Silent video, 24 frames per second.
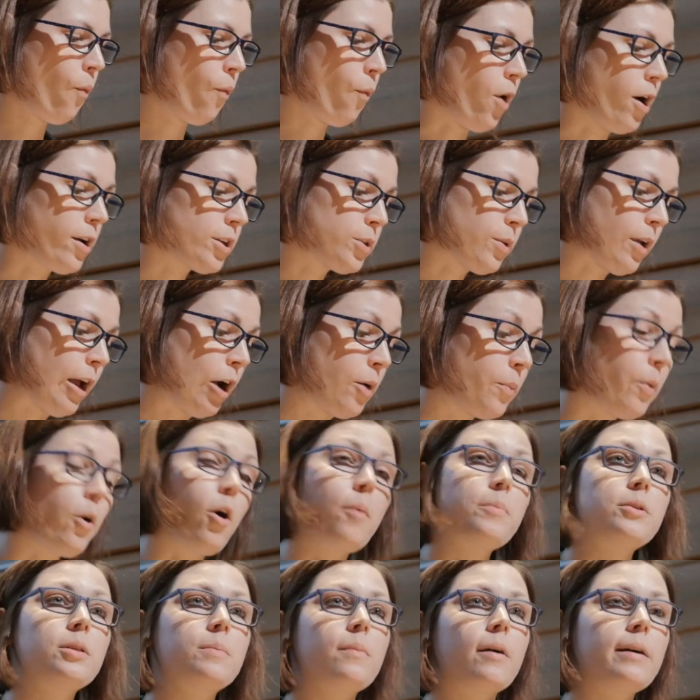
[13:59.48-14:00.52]
work to help
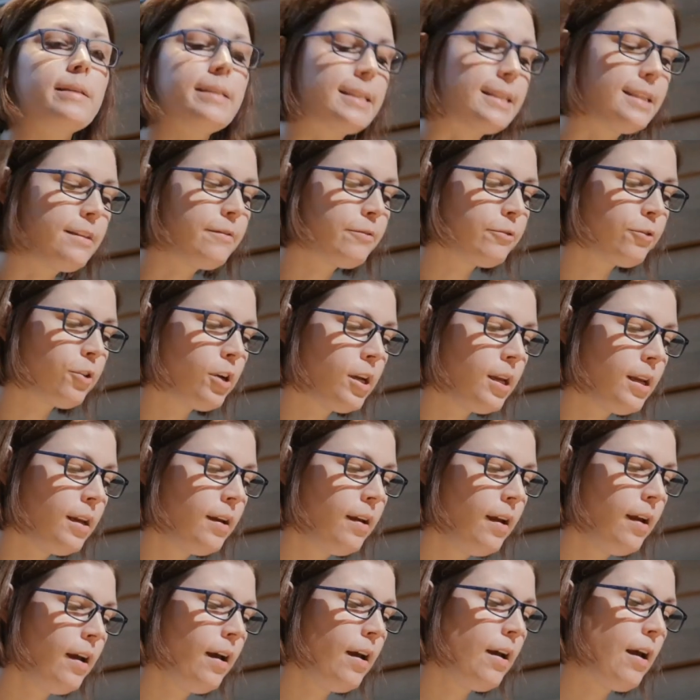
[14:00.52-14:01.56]
optimise delivery,
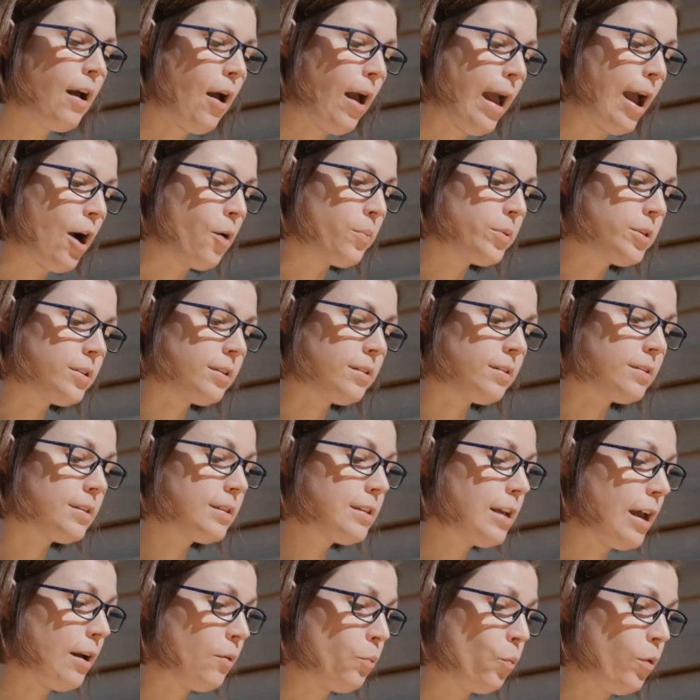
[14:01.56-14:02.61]
help
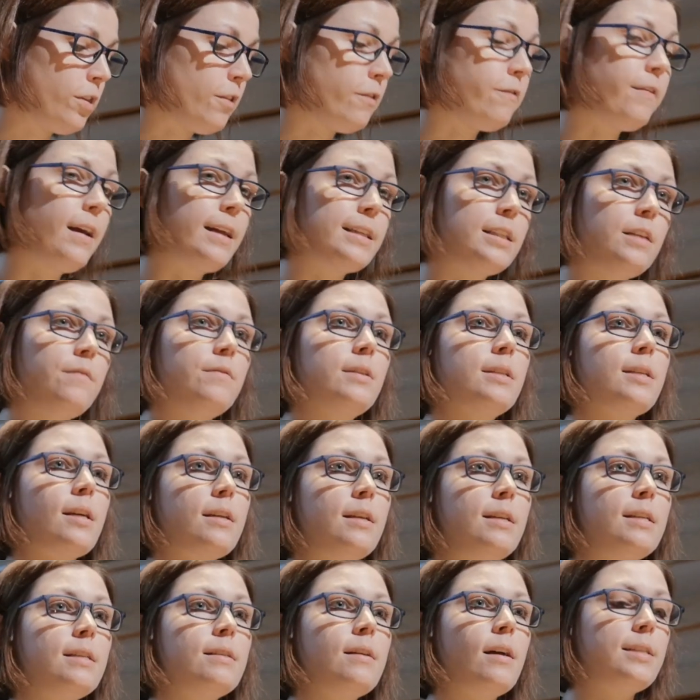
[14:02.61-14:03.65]
with effective
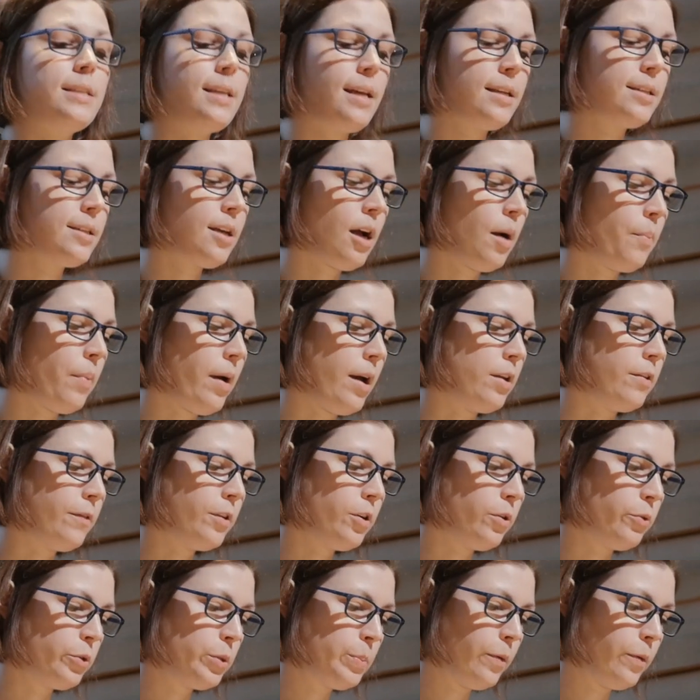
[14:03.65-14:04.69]
study setup, and of course